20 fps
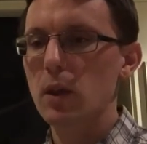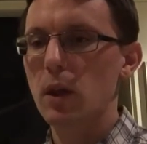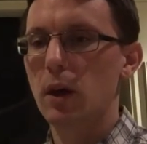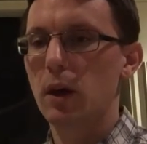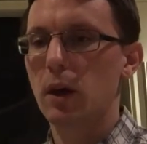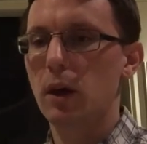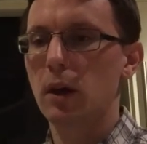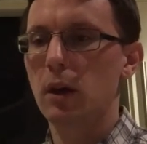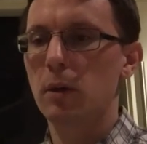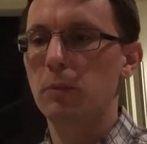
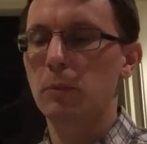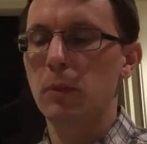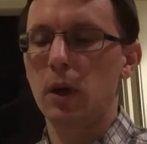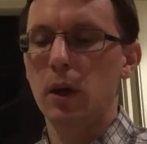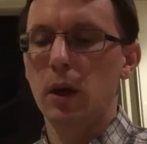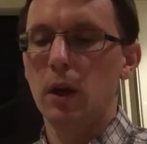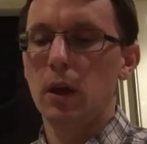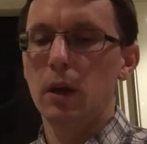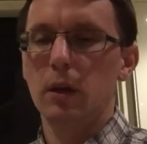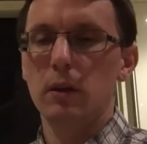
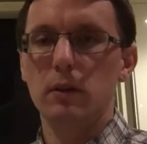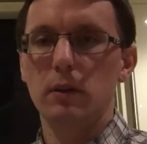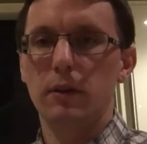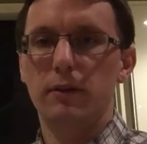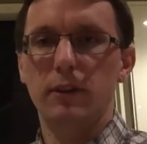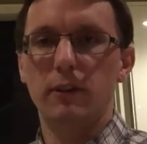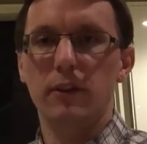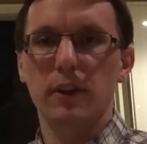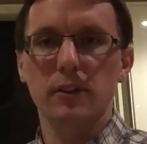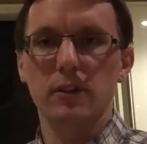If
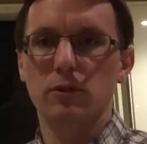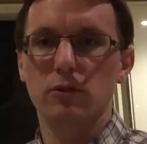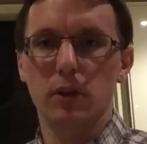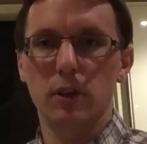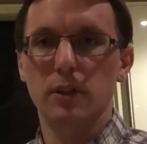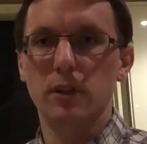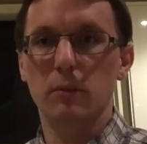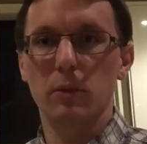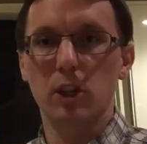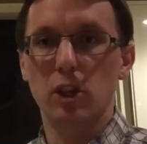you fancy trying
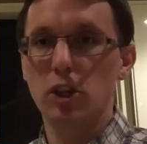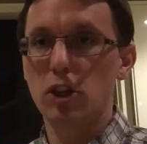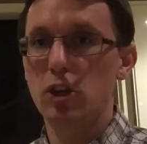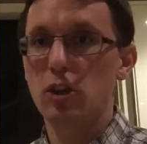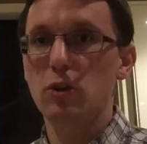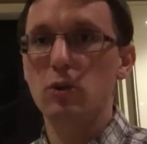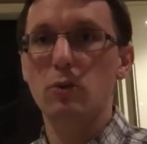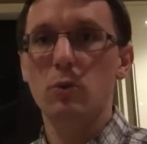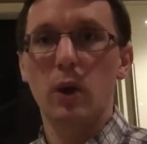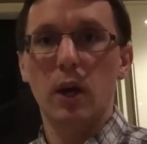something
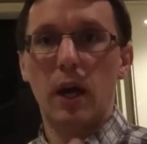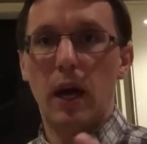new,